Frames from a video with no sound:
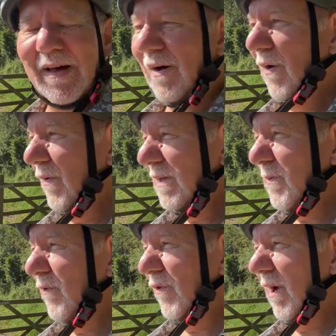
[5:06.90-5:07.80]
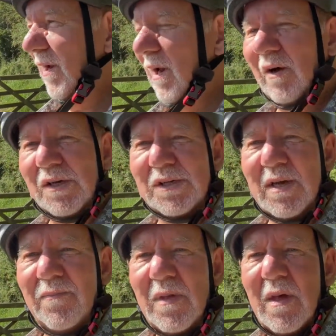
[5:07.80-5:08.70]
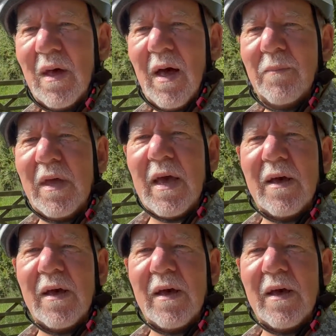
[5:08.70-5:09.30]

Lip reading: All this before 9 o'clock, you see. Yeah,